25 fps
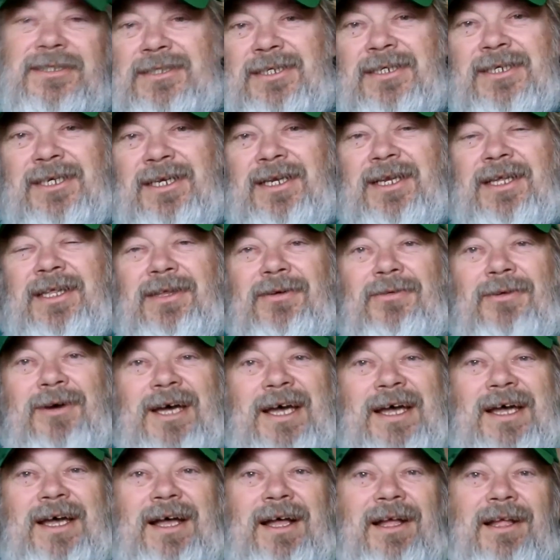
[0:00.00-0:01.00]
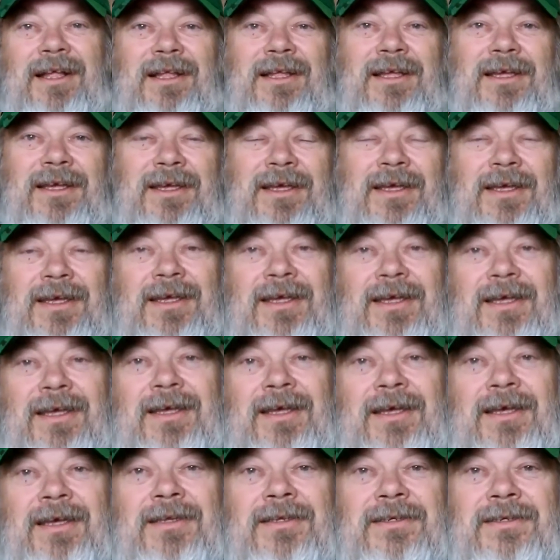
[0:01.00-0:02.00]
into the well
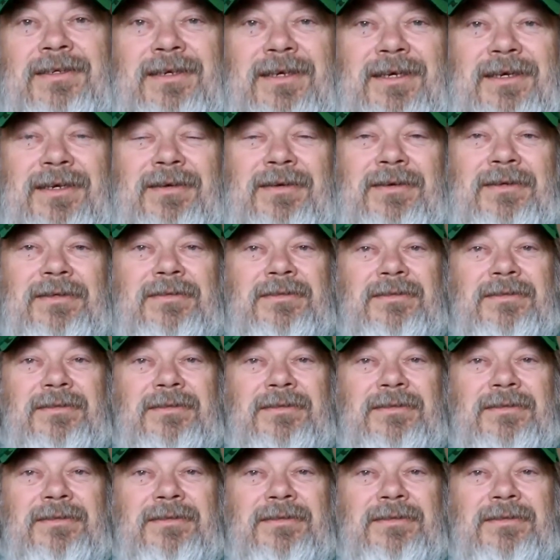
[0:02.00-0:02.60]
to